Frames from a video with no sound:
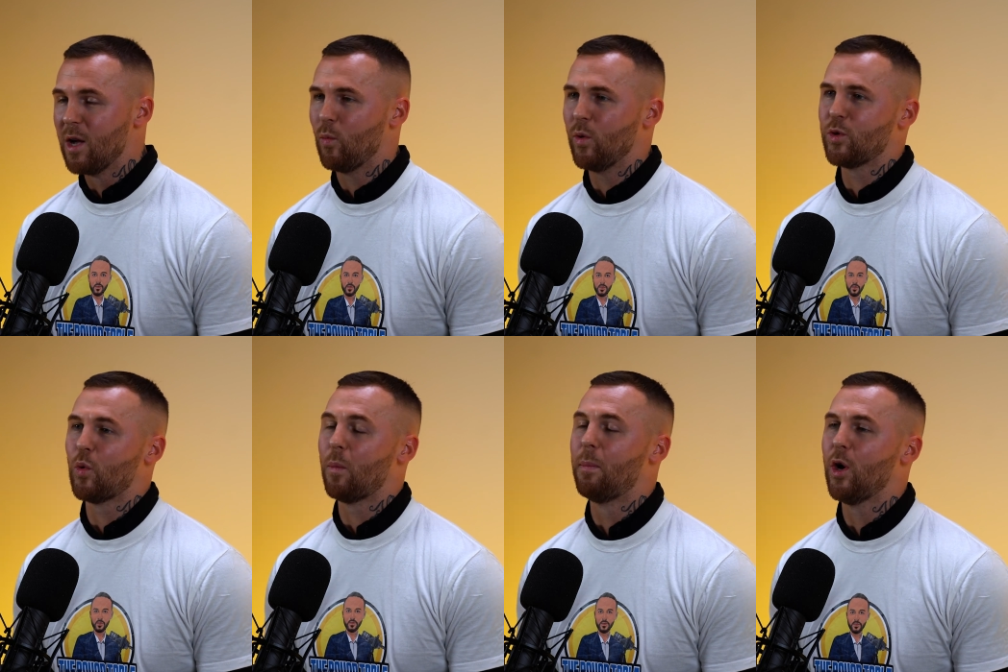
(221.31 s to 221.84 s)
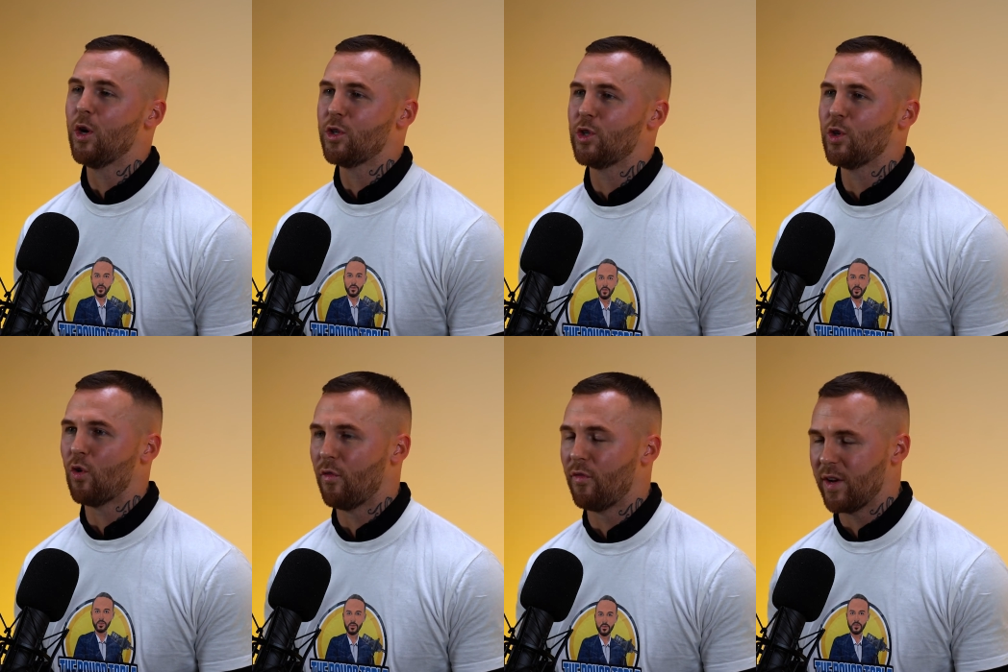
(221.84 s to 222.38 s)
which will push
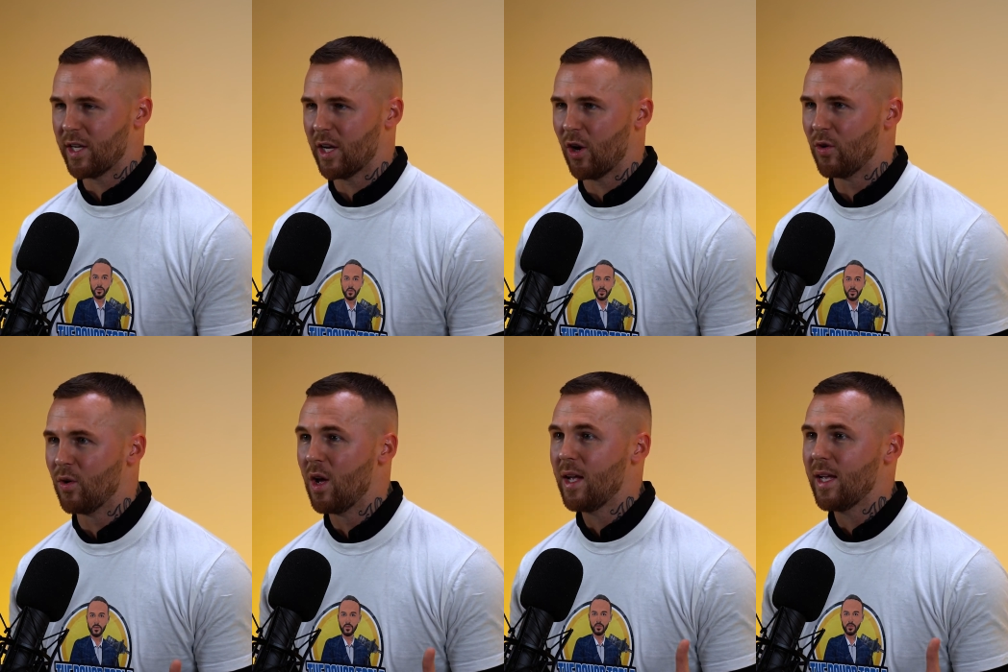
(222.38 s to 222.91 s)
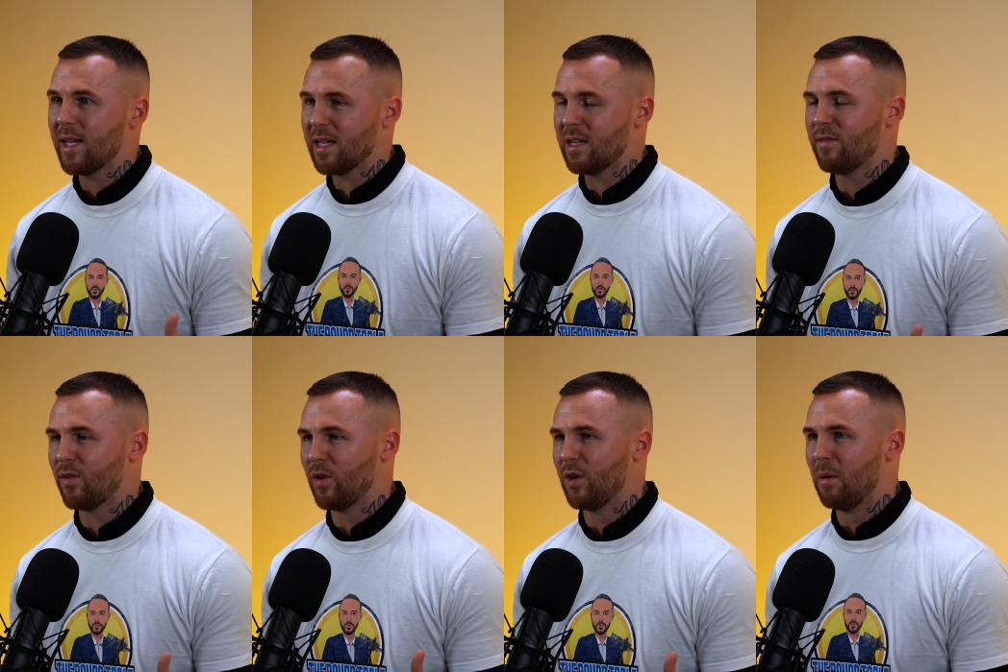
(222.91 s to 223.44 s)
your video
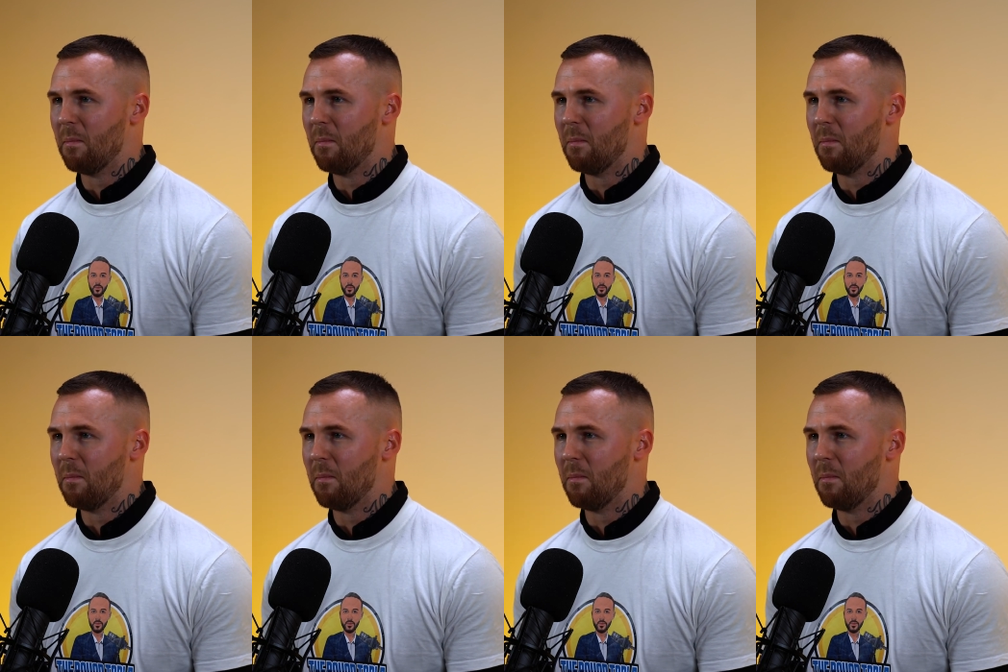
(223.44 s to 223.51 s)
even